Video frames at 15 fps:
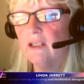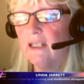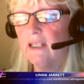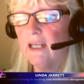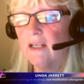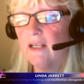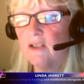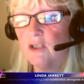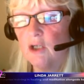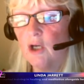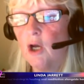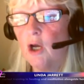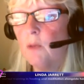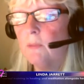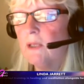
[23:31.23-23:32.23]
that he had to
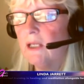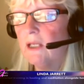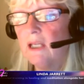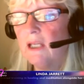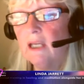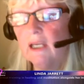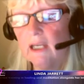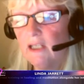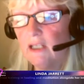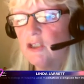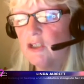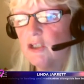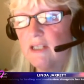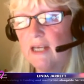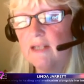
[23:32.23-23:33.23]
go, but he
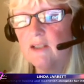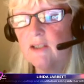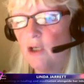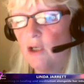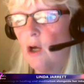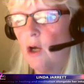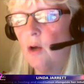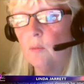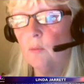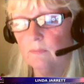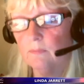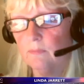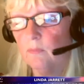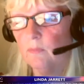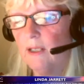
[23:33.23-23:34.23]
just had to go
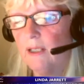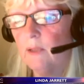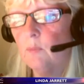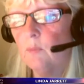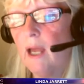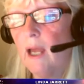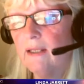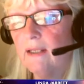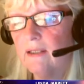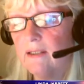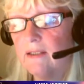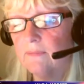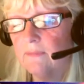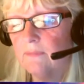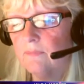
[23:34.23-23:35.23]
when he
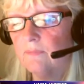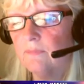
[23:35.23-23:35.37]
went.